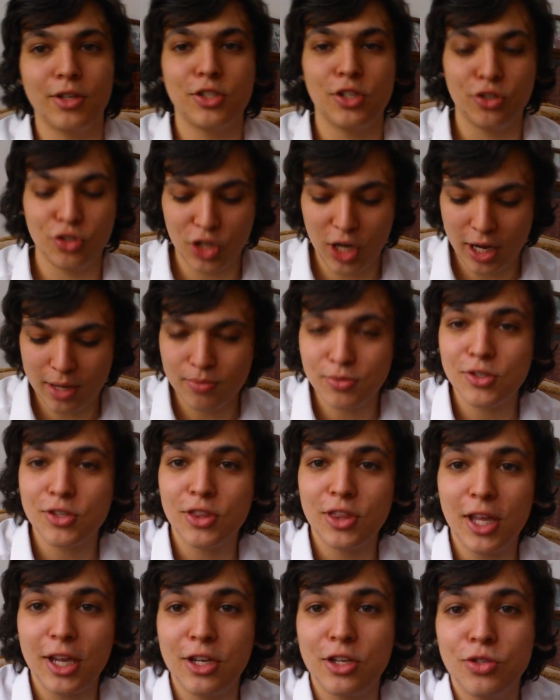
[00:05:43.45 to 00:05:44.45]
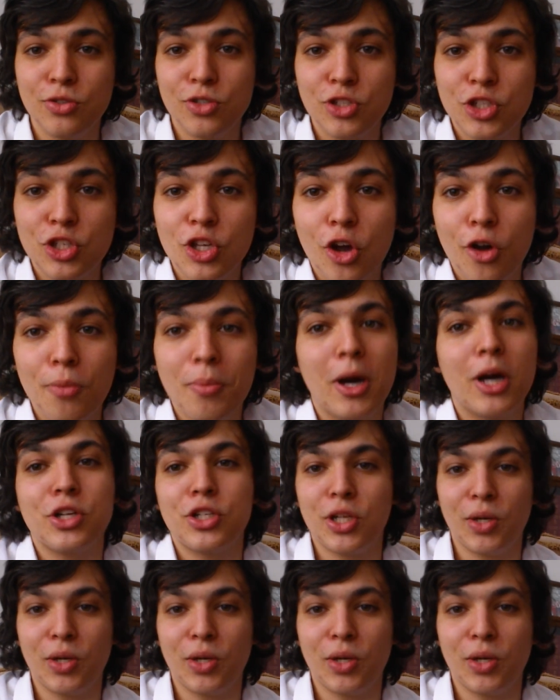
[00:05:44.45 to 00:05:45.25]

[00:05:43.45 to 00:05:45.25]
So James, thank you so much.